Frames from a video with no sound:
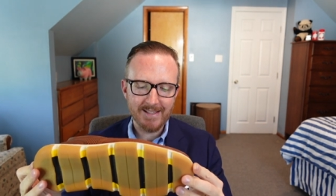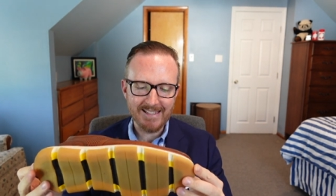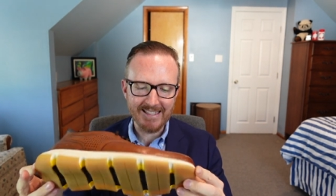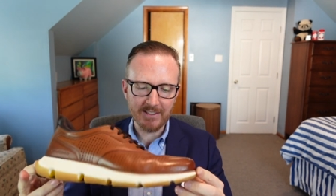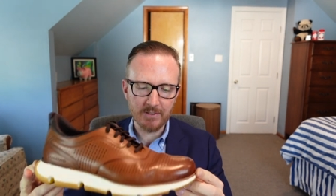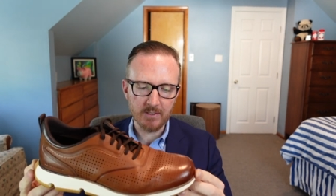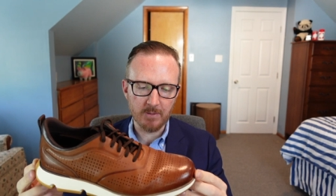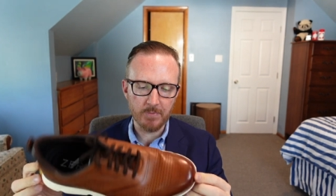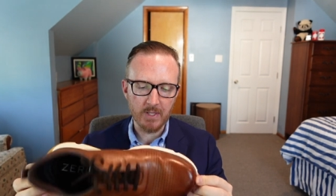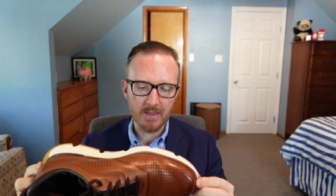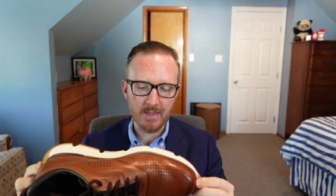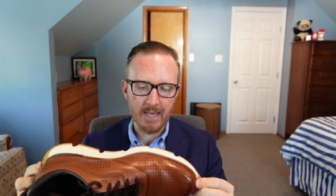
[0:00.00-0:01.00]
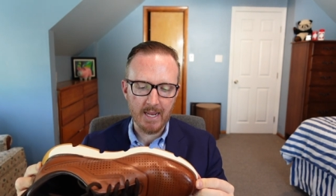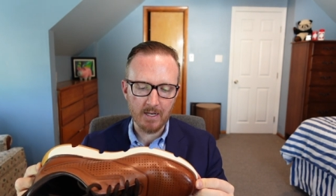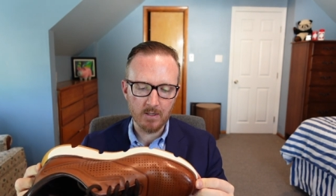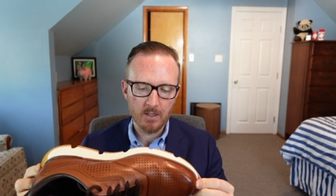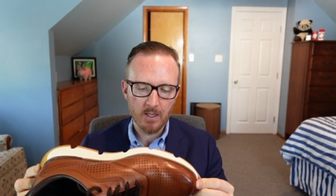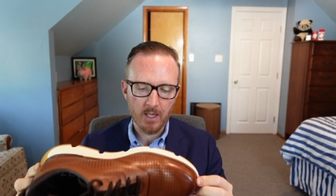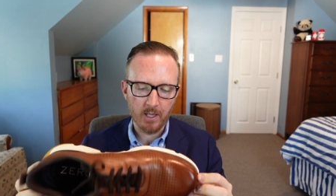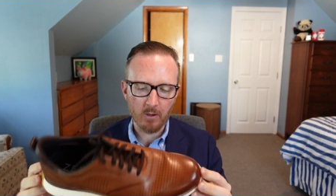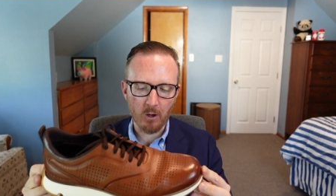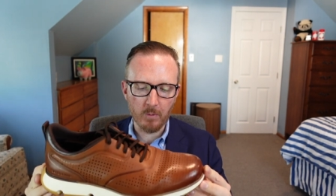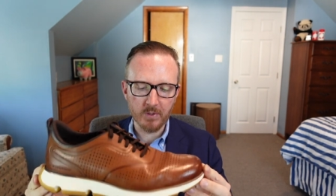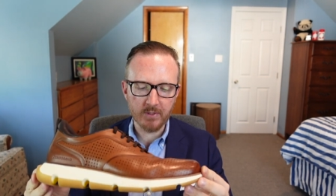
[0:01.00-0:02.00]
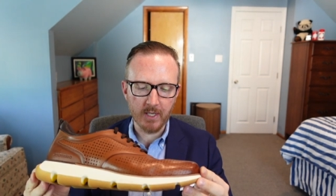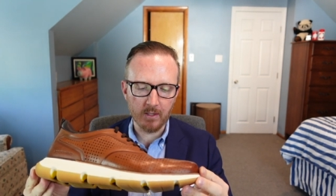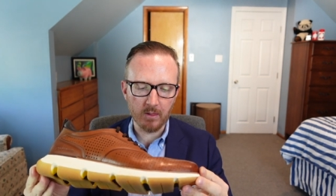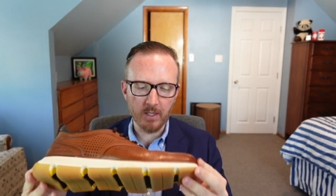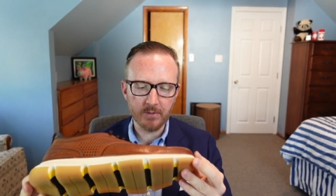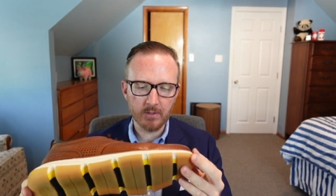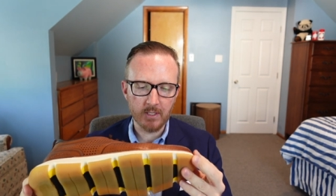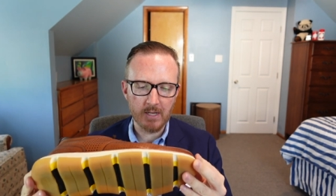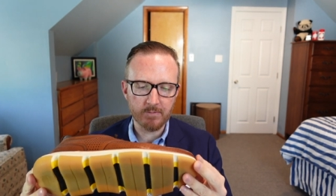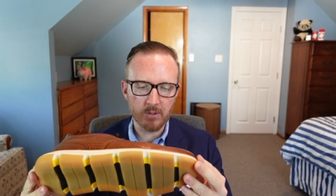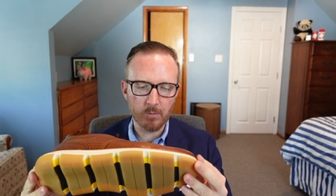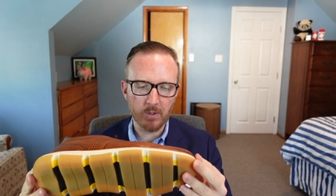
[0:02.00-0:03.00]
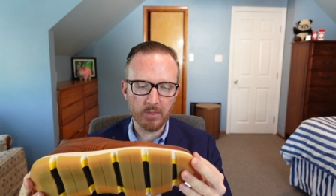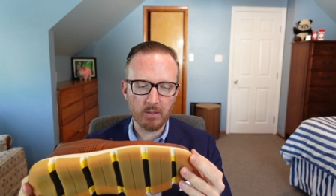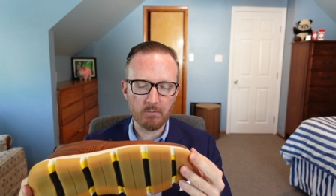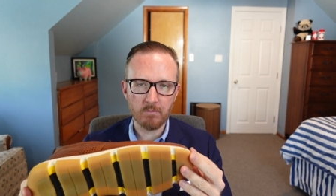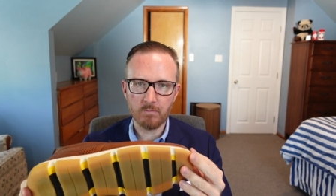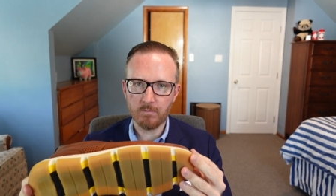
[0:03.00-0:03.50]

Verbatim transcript: It's something that I always kind of lusted after with the